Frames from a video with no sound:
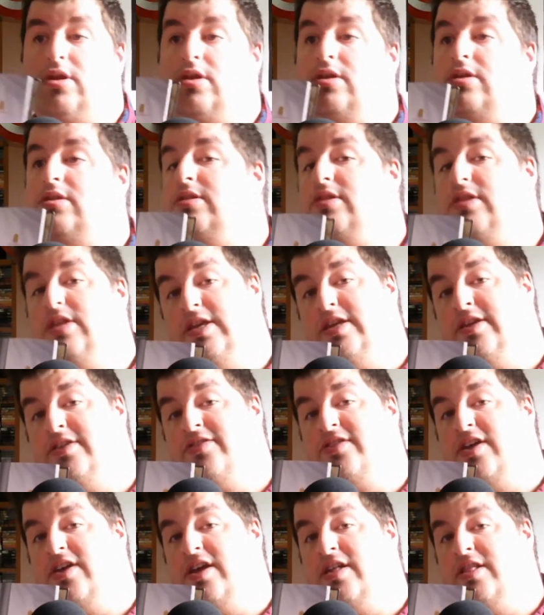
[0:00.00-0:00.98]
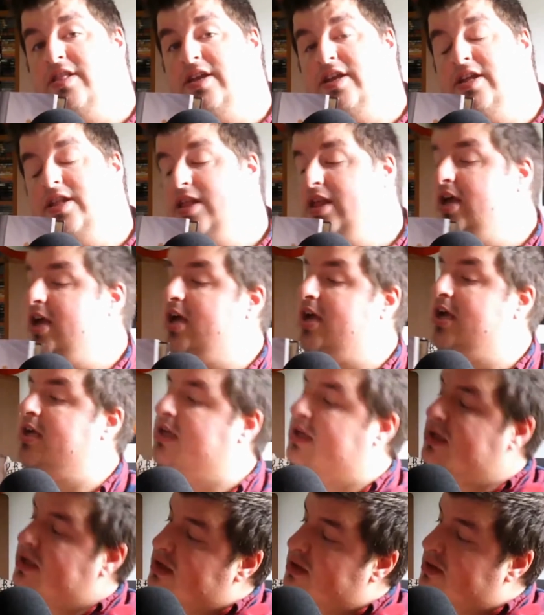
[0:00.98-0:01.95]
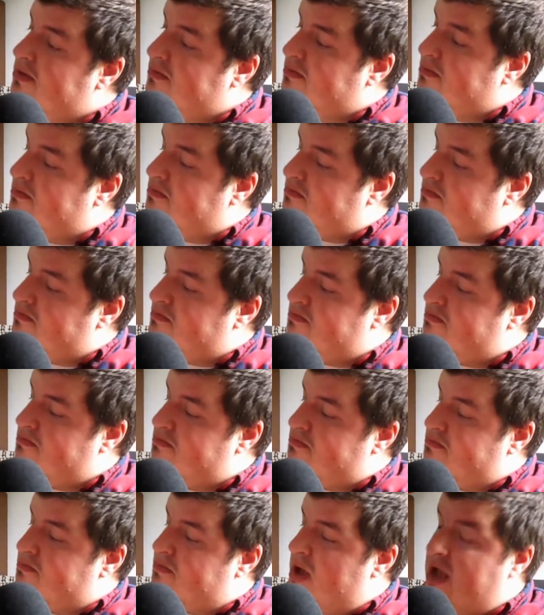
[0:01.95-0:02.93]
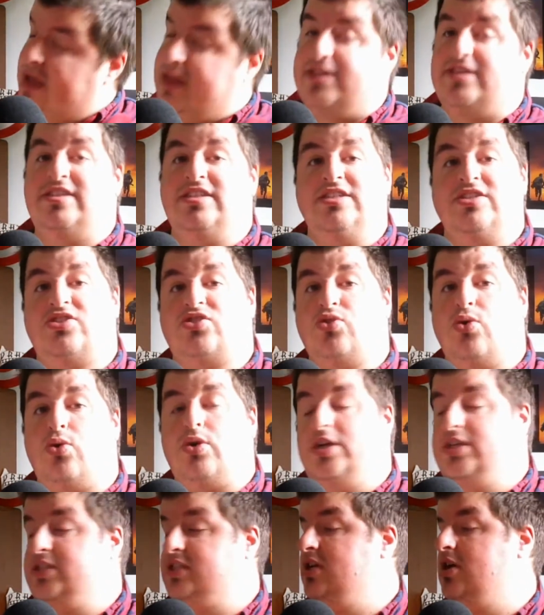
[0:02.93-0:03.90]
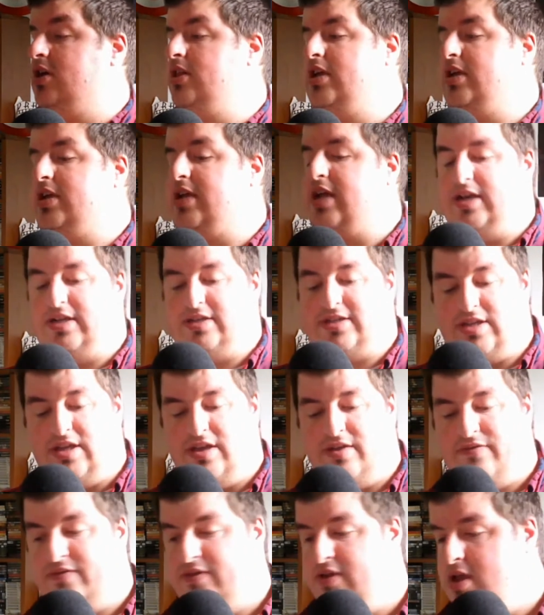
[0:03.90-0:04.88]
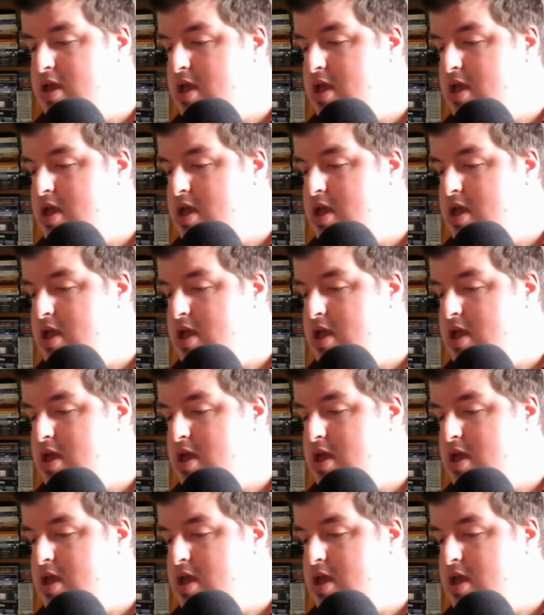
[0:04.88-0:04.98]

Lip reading: these little behind-the-scenes stories and all that kind of stuff.